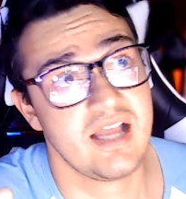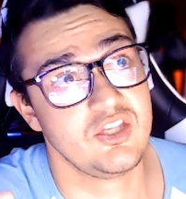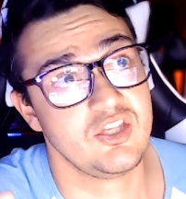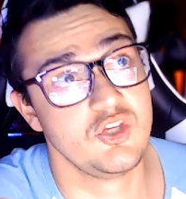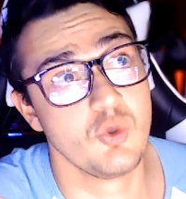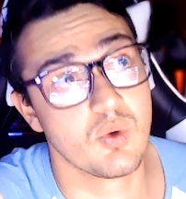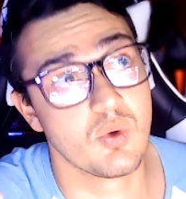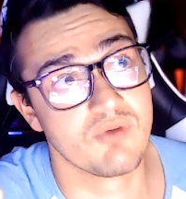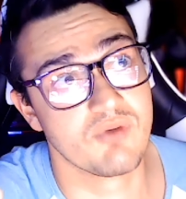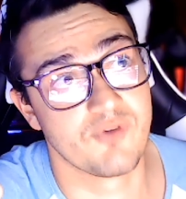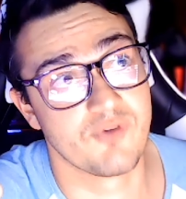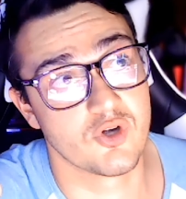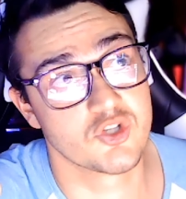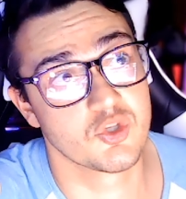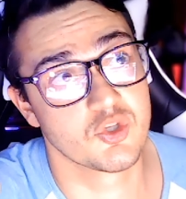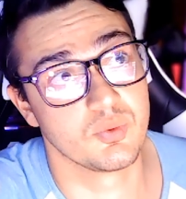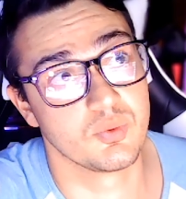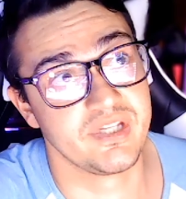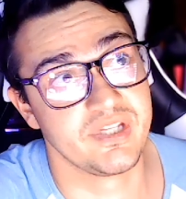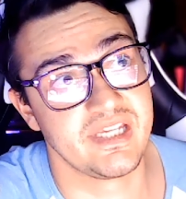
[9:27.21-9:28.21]
you are
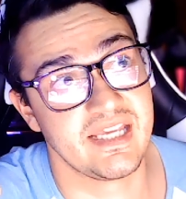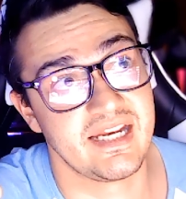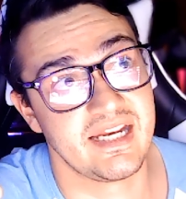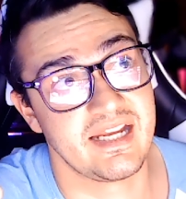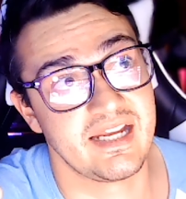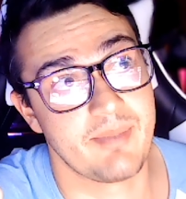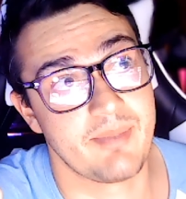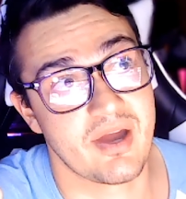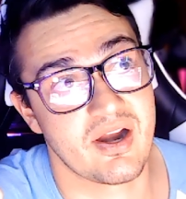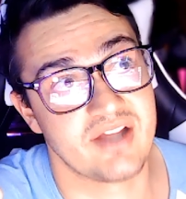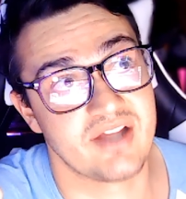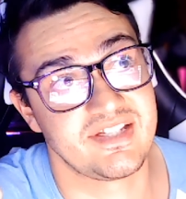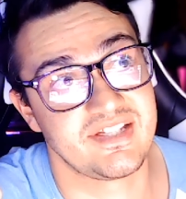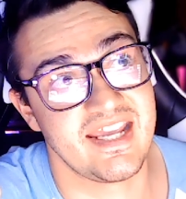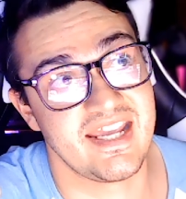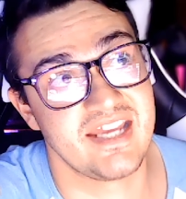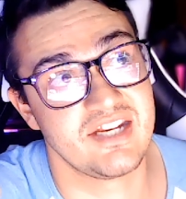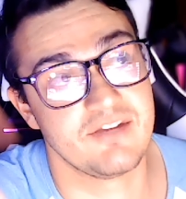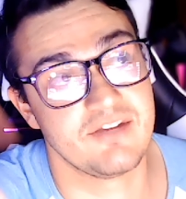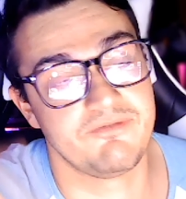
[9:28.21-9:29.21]
virtually getting about a
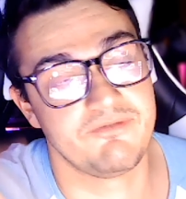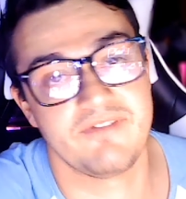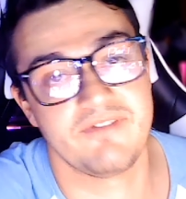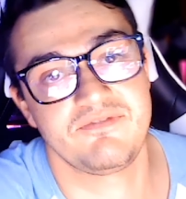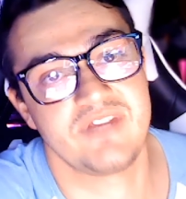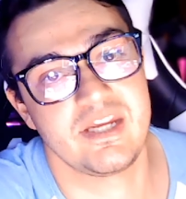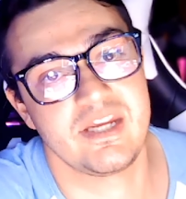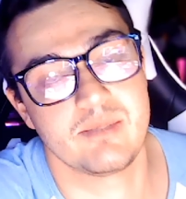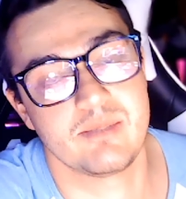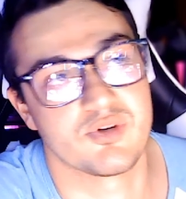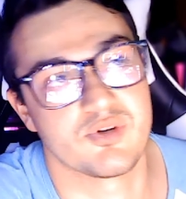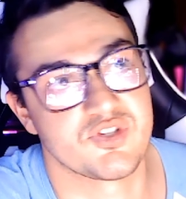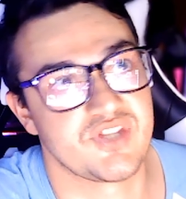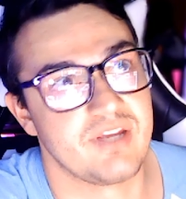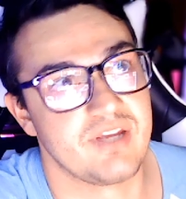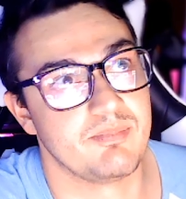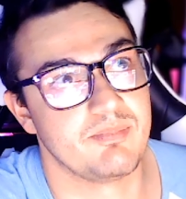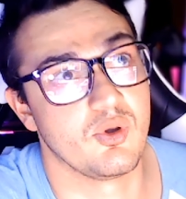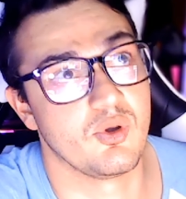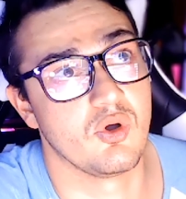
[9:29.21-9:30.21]
10 to
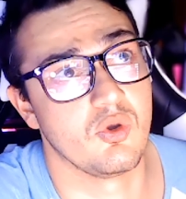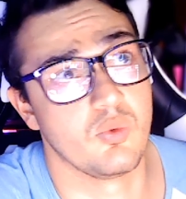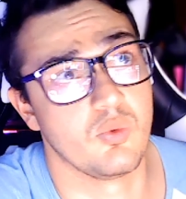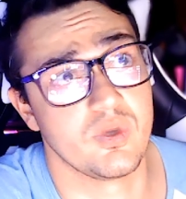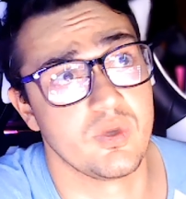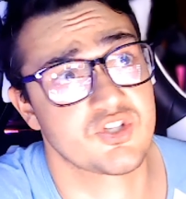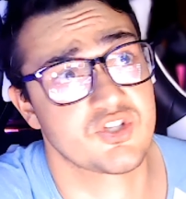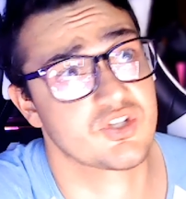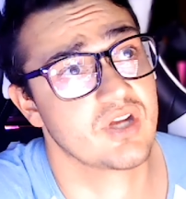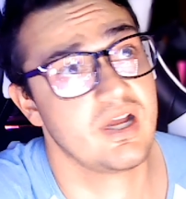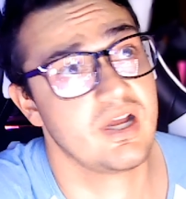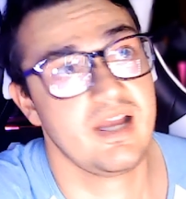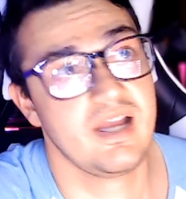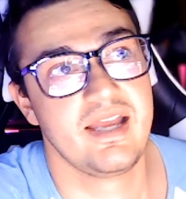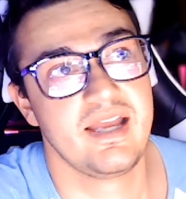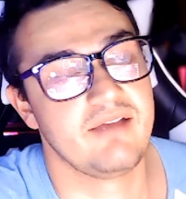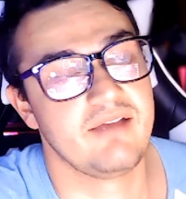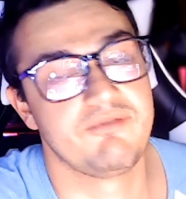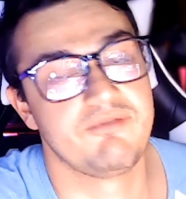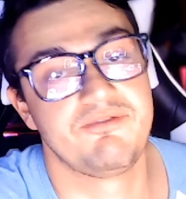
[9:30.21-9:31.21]
15% pull, which
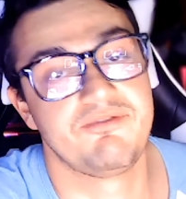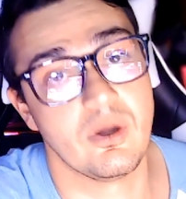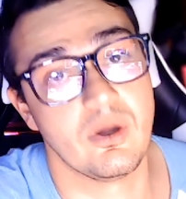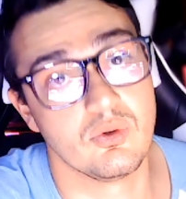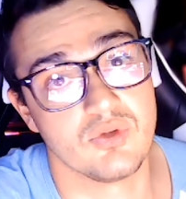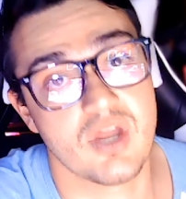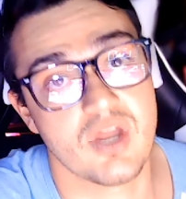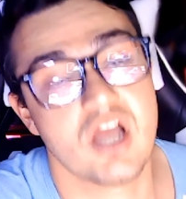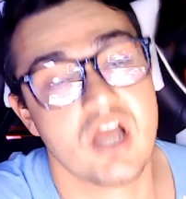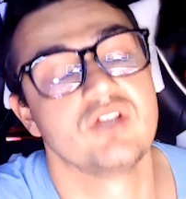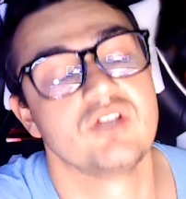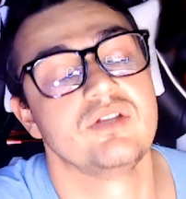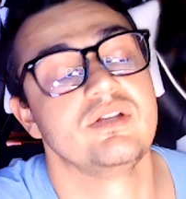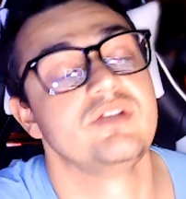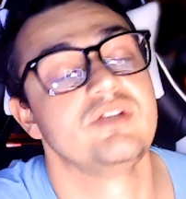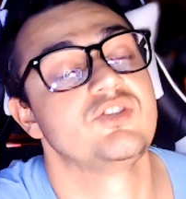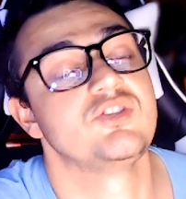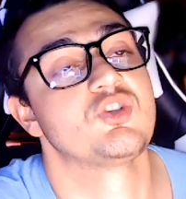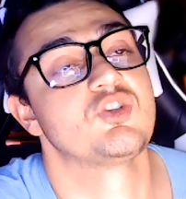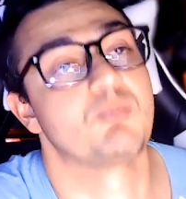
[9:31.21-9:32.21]
felt
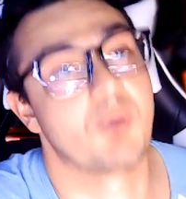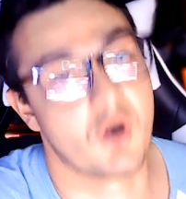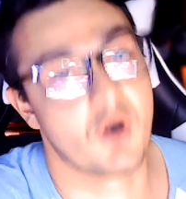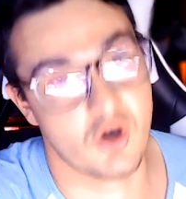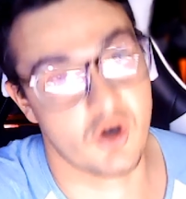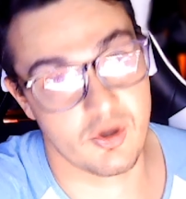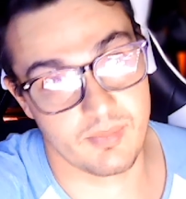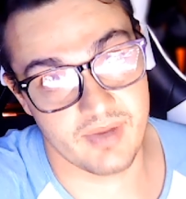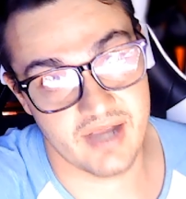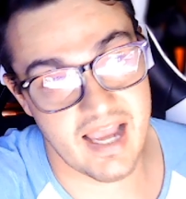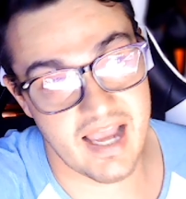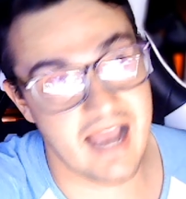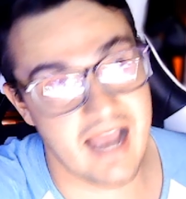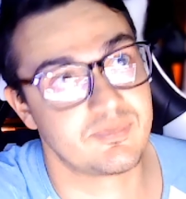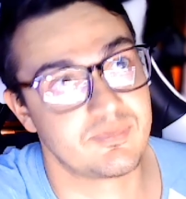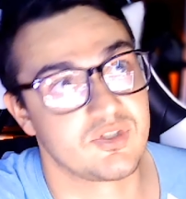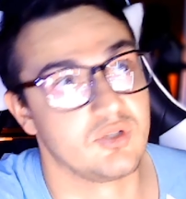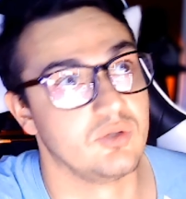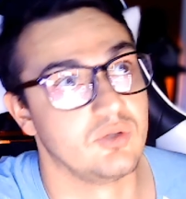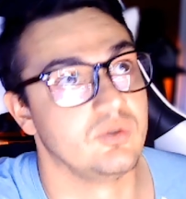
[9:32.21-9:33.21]
superb,
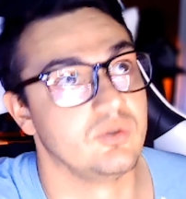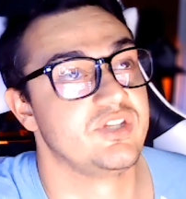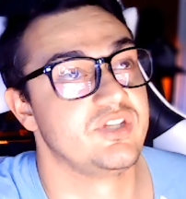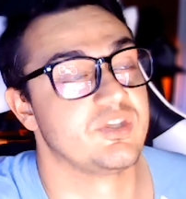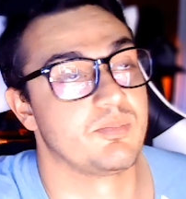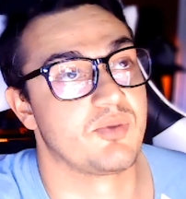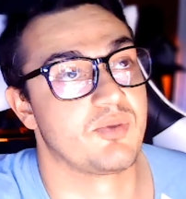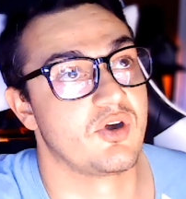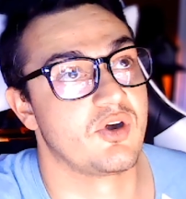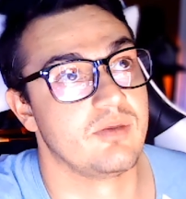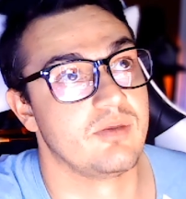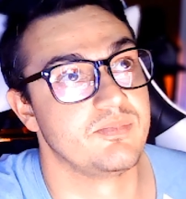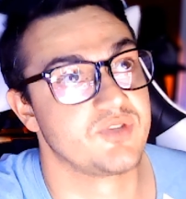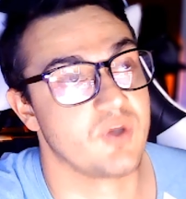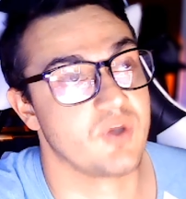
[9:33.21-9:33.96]
absolutely superb.